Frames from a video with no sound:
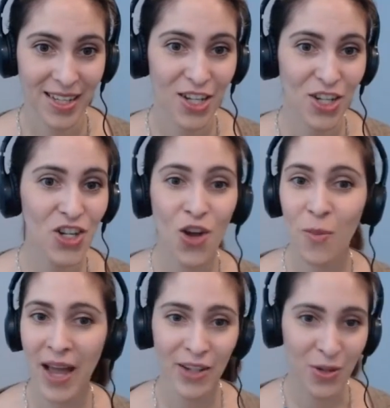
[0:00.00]
no
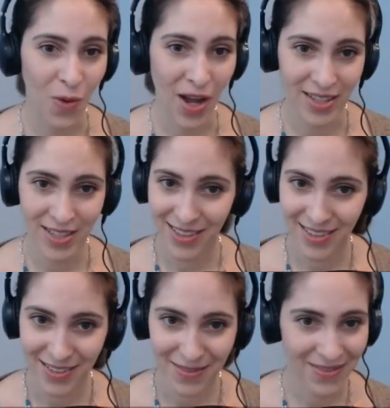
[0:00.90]
matter what.
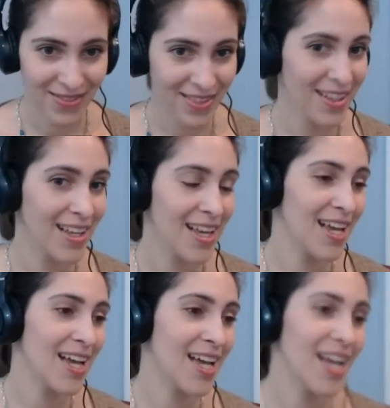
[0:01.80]
That's right.
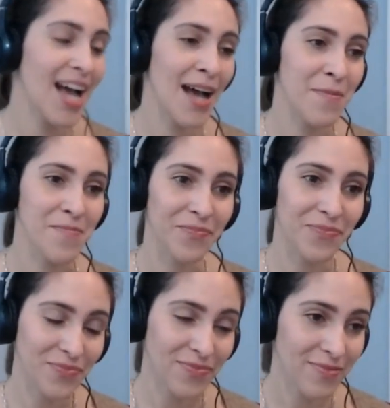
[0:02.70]
Um,
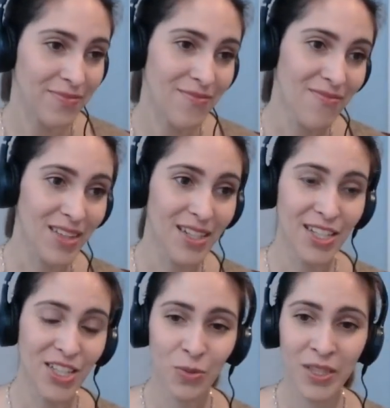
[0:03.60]

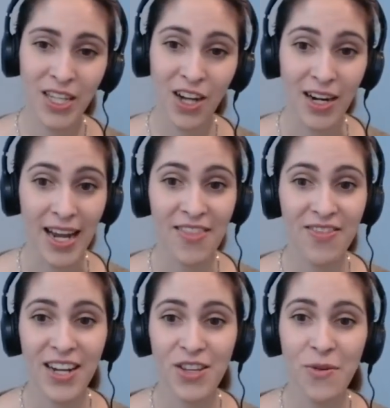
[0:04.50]
it's really hard. And
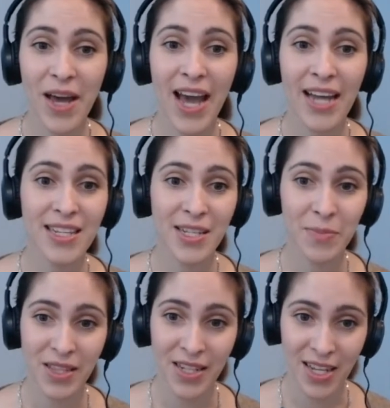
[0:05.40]
then you add
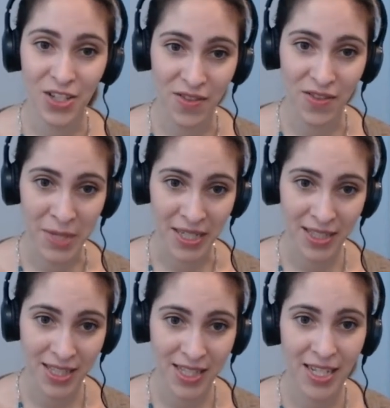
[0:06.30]
disability into the
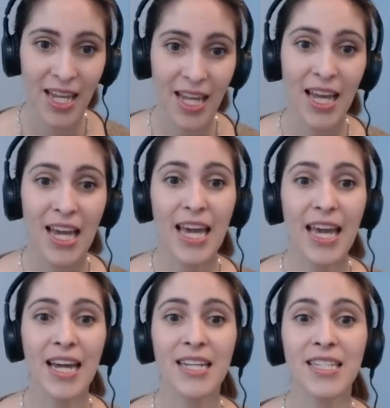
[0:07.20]
mix,
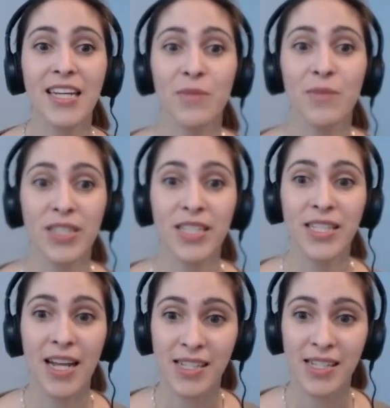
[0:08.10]
and it
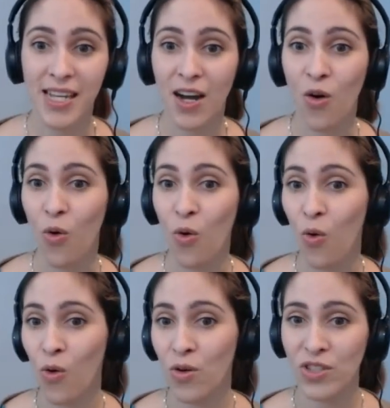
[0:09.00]
presents a
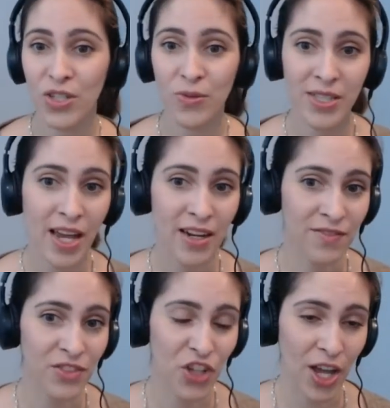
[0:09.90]
whole new set
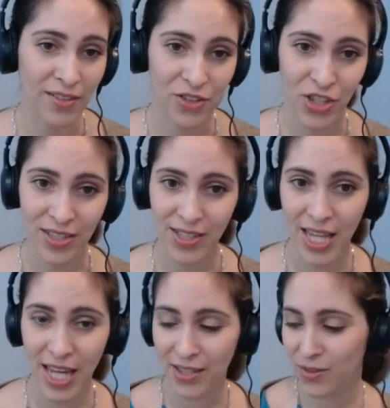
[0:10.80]
of challenges
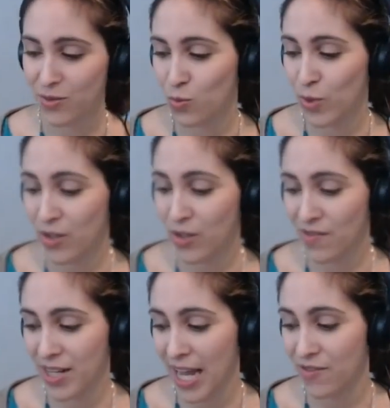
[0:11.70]
that we don't
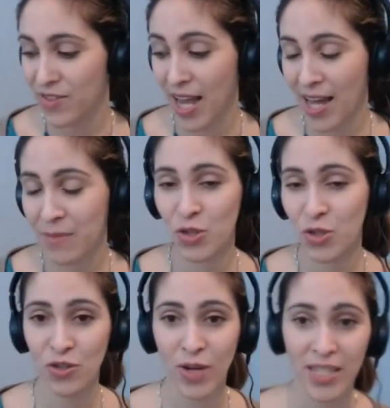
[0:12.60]
even have time to
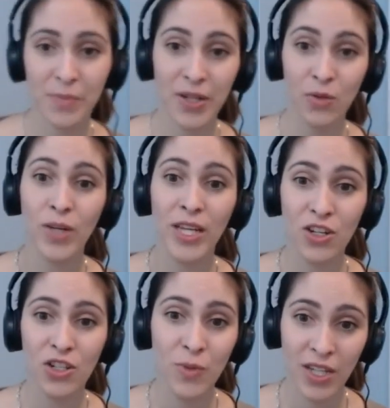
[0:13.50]
address, but we are
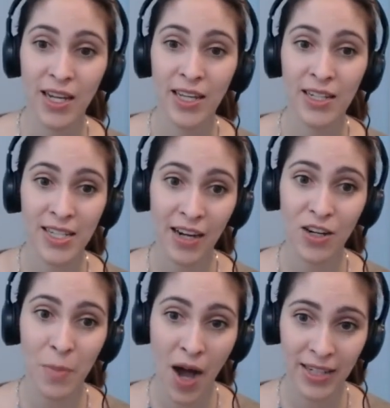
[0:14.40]
doing an
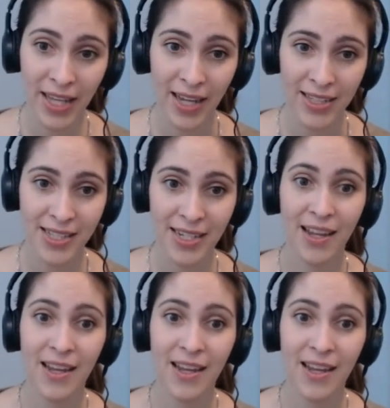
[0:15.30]
entire podcast